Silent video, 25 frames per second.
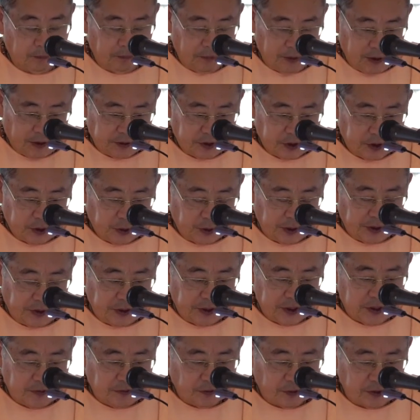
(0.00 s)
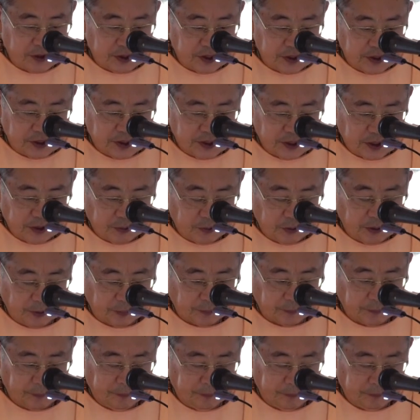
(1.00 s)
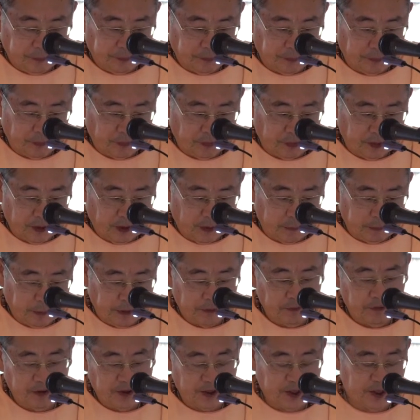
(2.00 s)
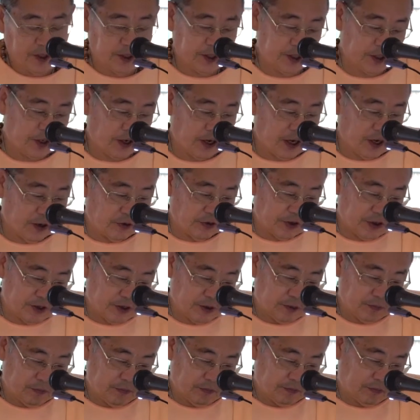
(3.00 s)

now, so in these verses here, we uh, previously saw how the